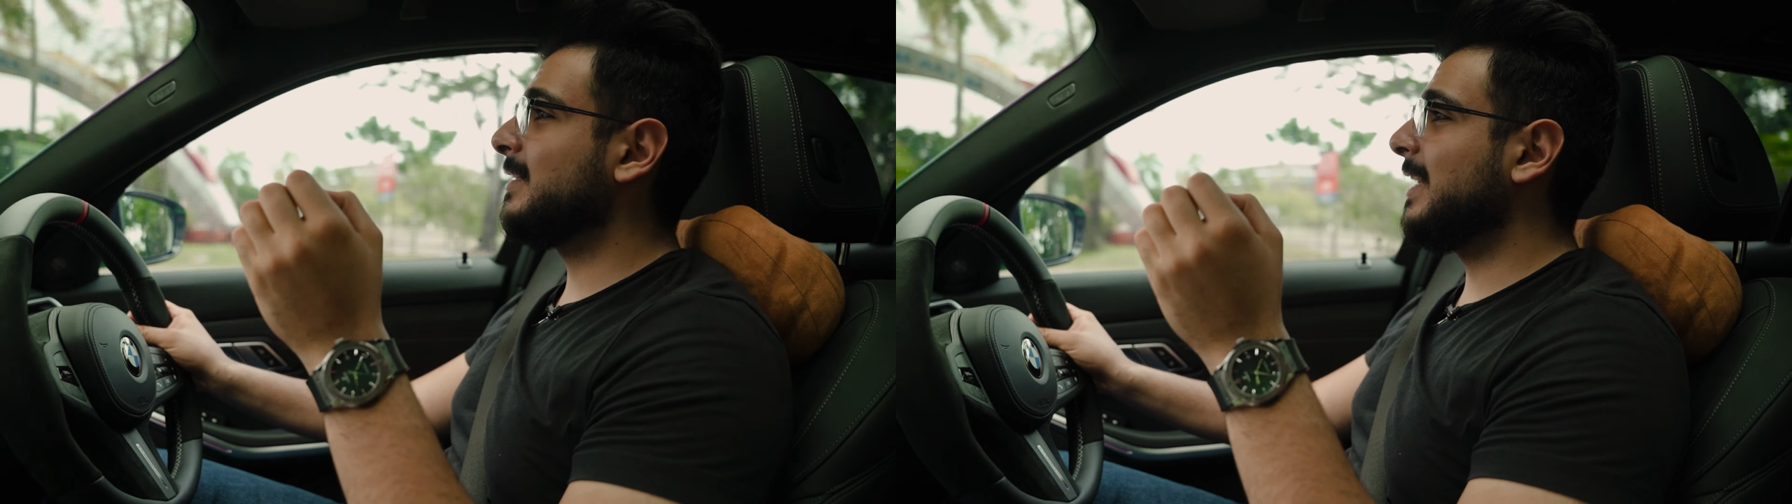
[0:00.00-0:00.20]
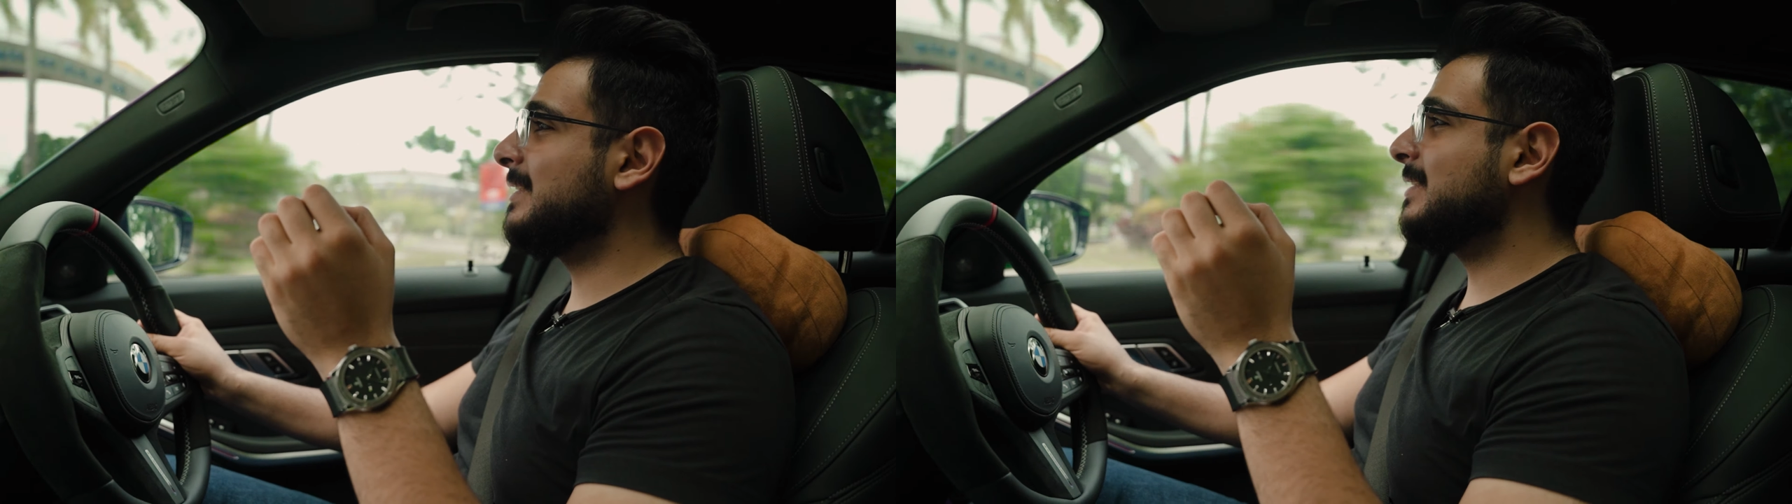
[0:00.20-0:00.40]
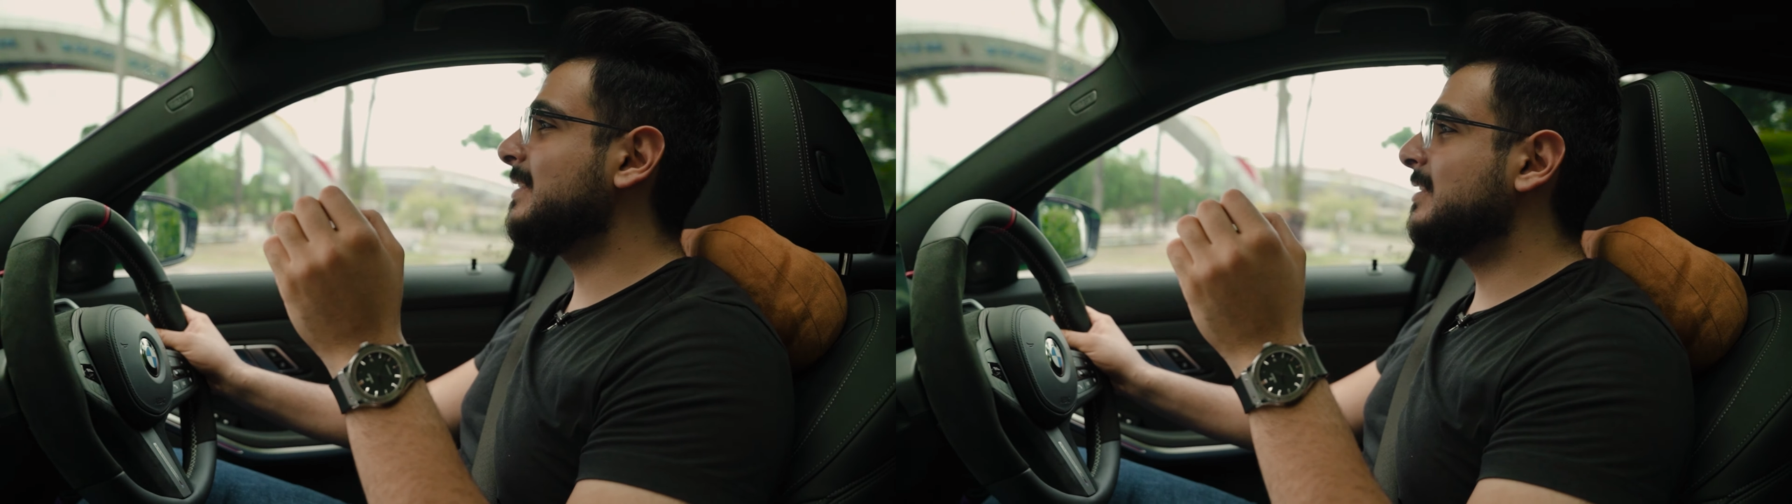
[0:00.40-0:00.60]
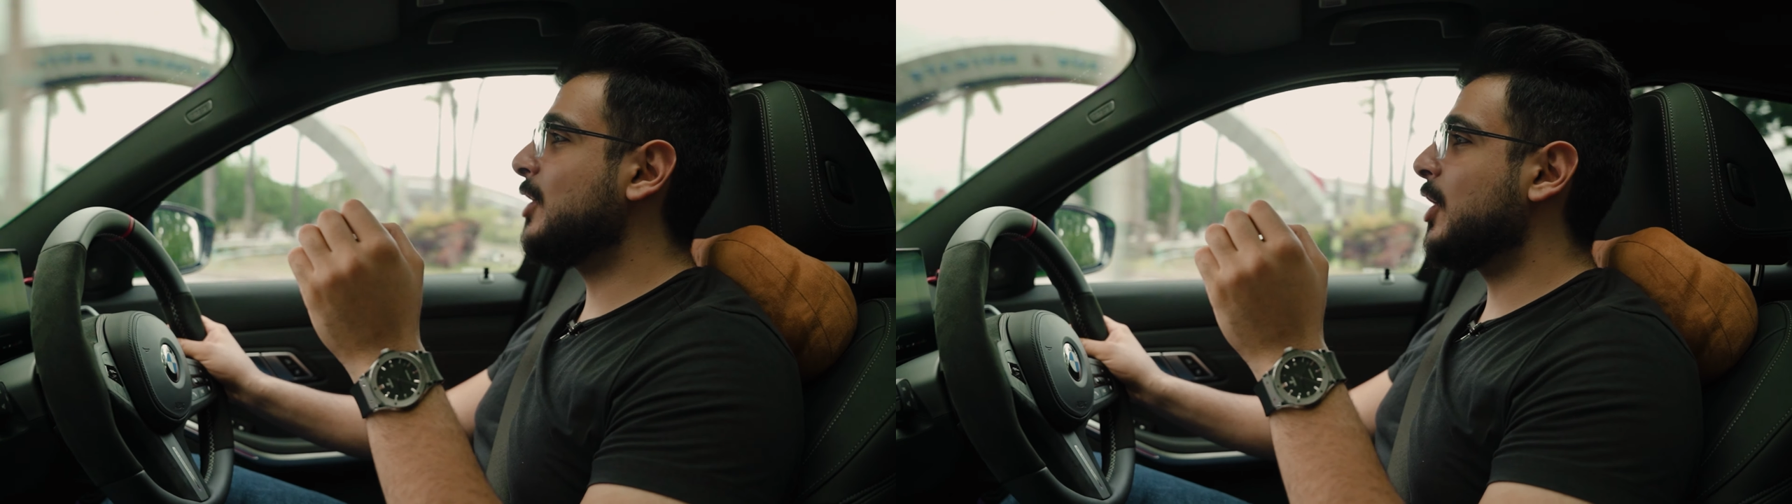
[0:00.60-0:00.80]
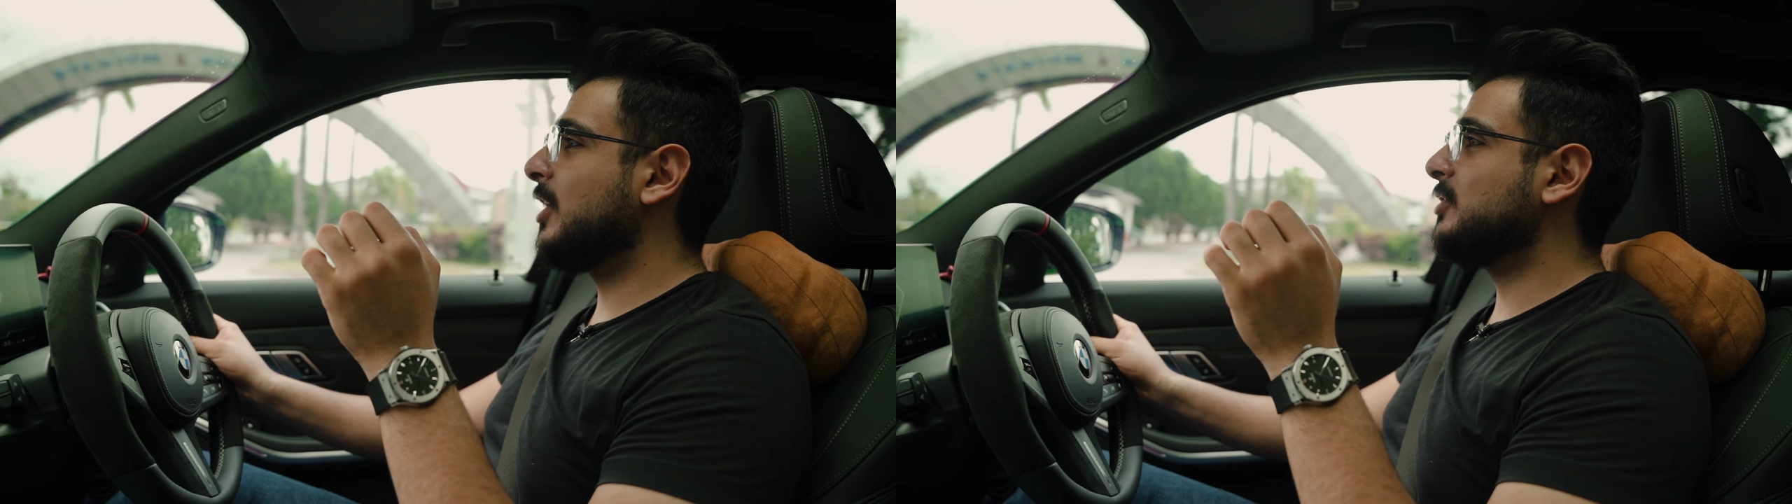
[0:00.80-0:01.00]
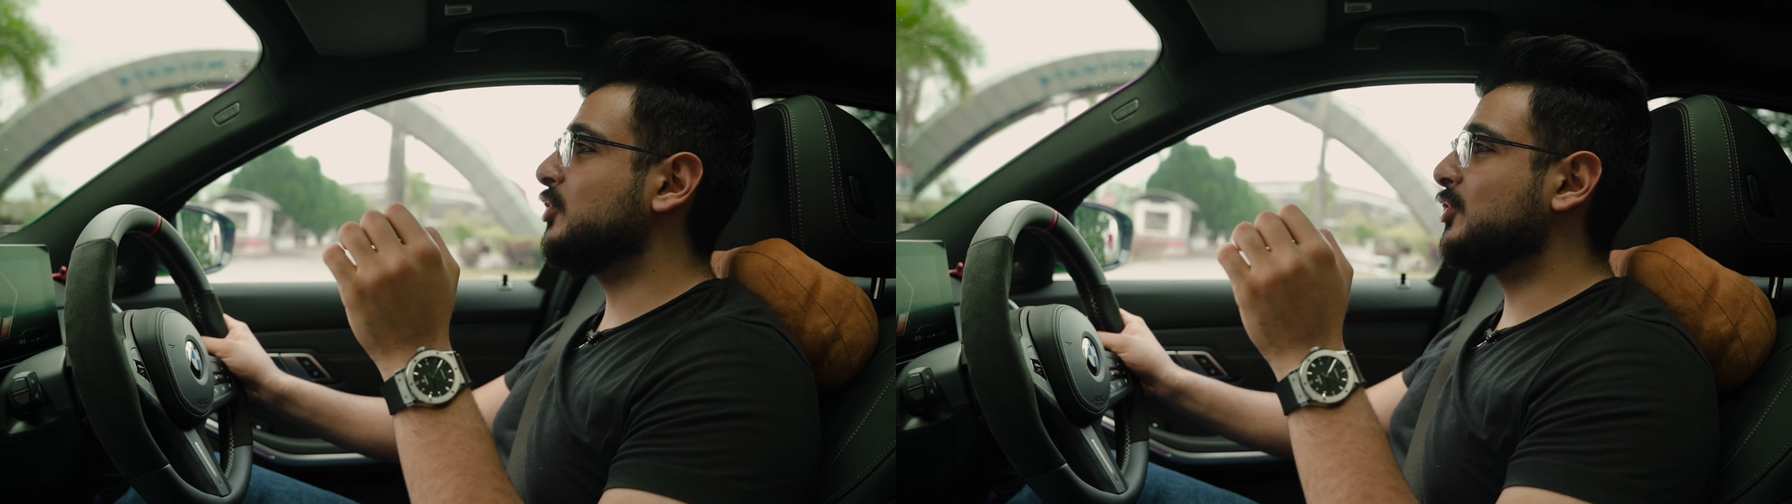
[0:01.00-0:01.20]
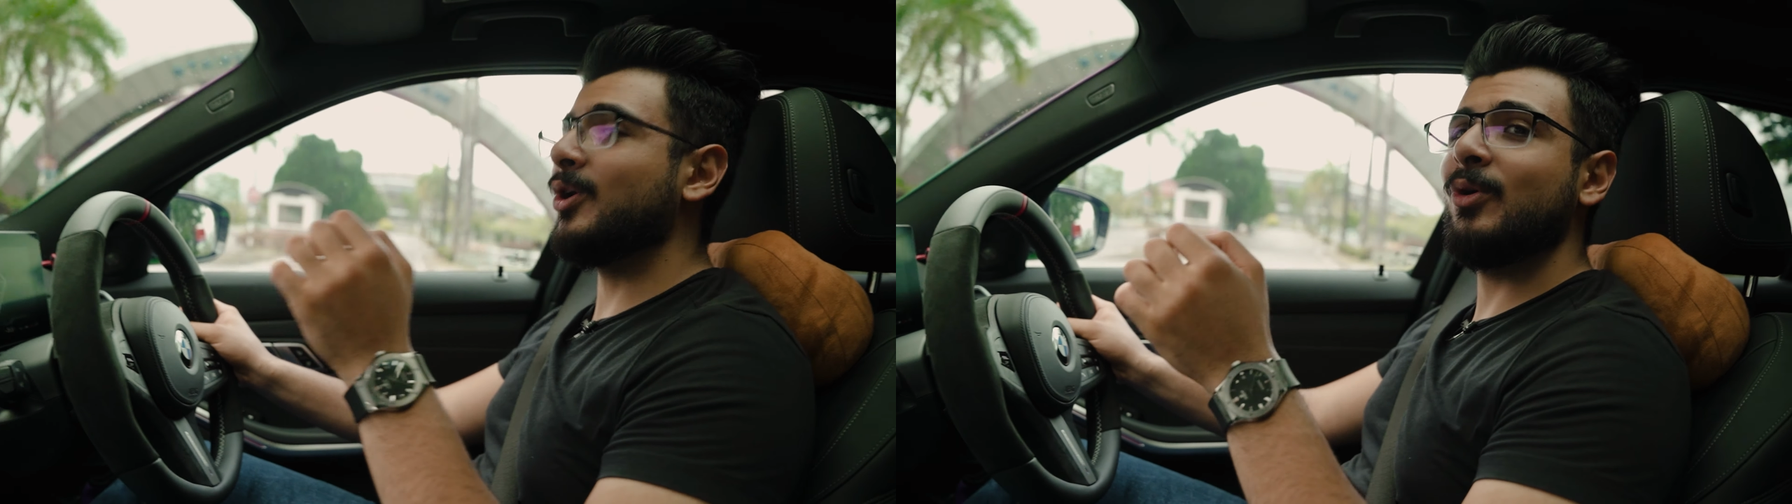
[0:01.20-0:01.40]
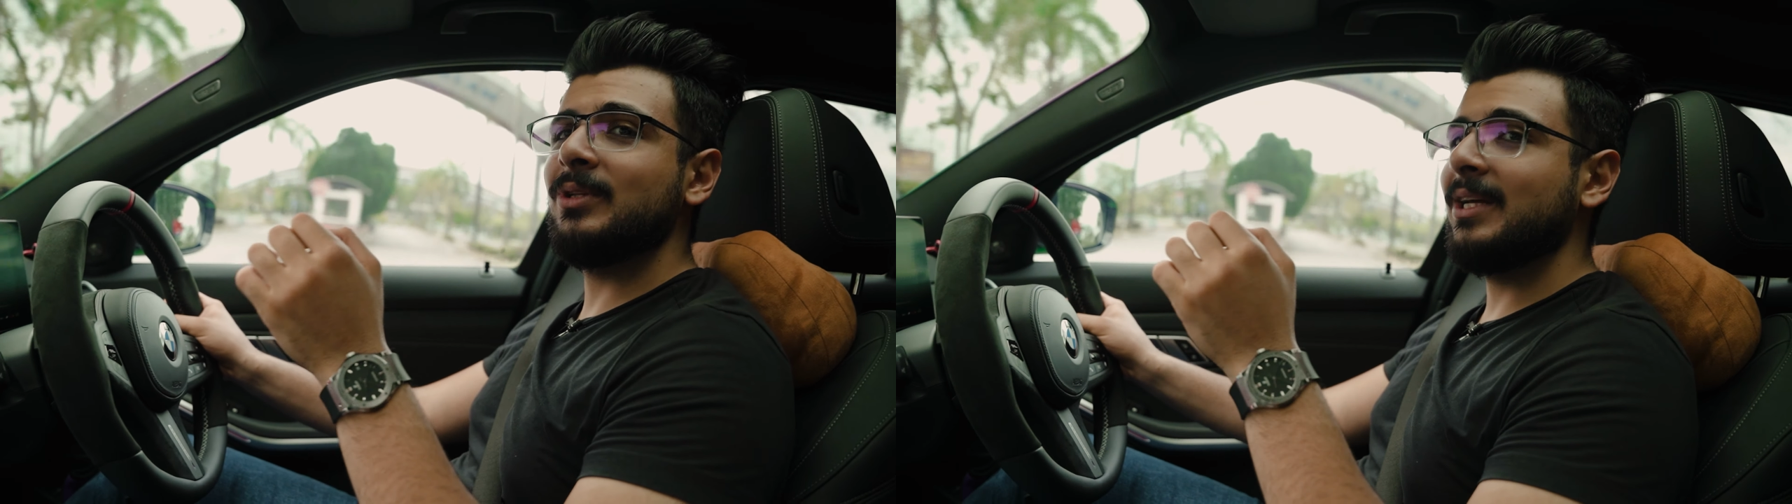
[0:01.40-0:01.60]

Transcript: that is not a drone,